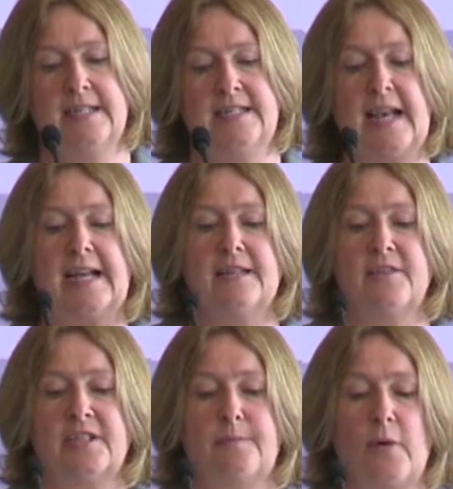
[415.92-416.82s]
Second,
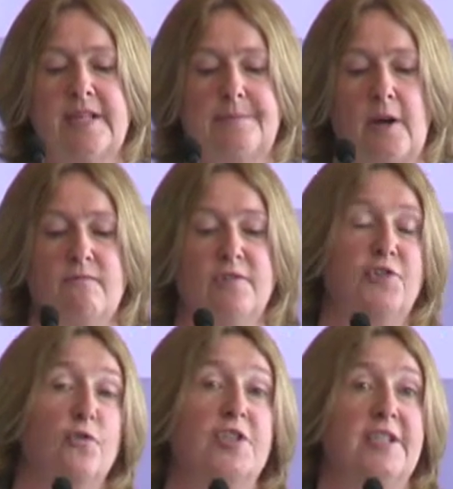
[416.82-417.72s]
there's a point about
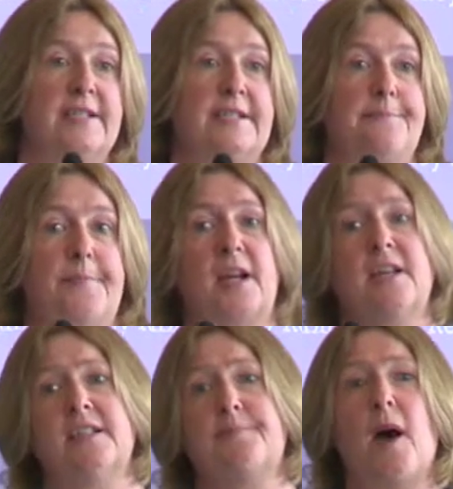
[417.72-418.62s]
resources,
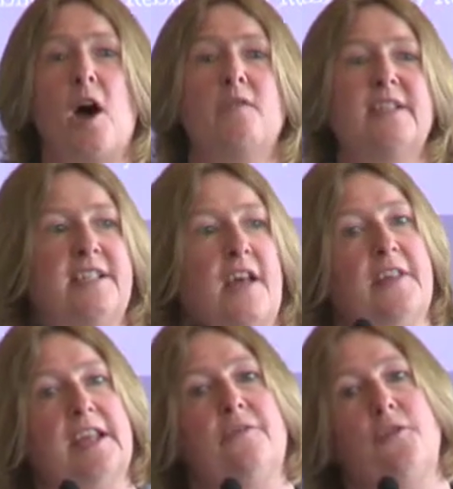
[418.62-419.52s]
because power is
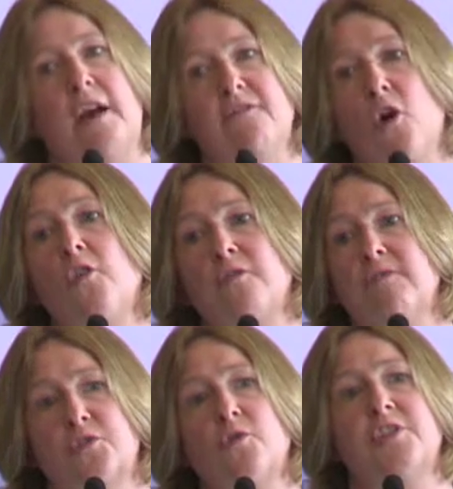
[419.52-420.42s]
nothing if you have not the
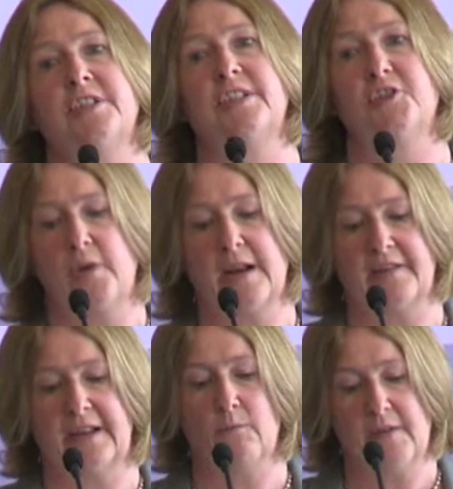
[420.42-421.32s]
resources to do
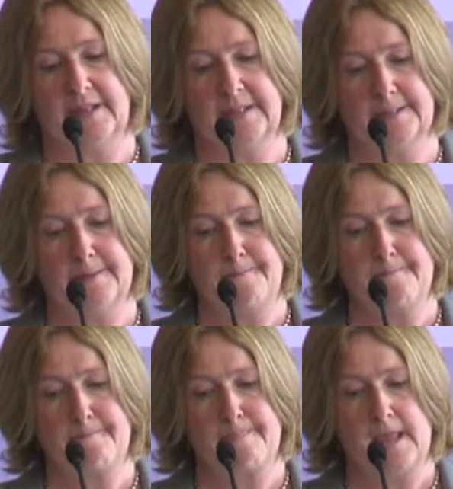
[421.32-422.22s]
anything with it.
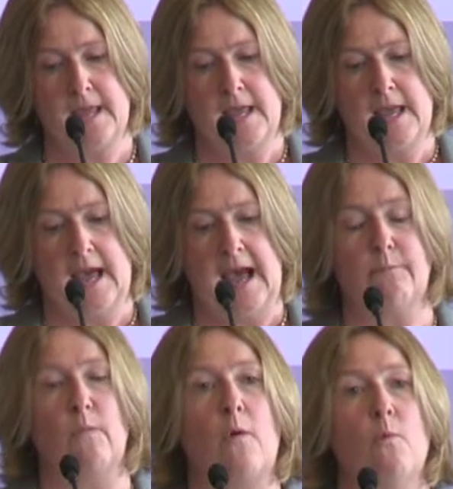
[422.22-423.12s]

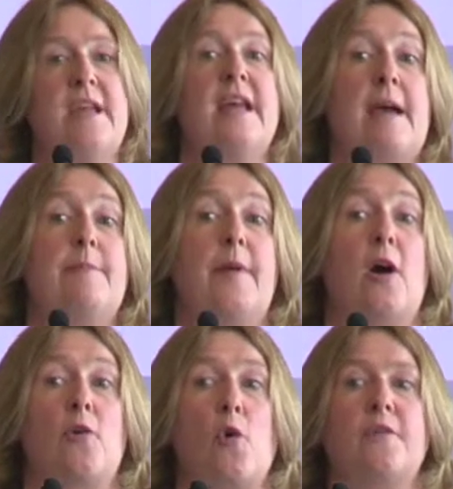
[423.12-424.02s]
And we,
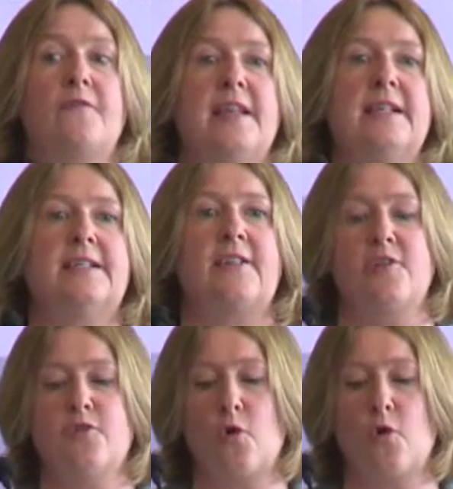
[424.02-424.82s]
IPPR North, feels that the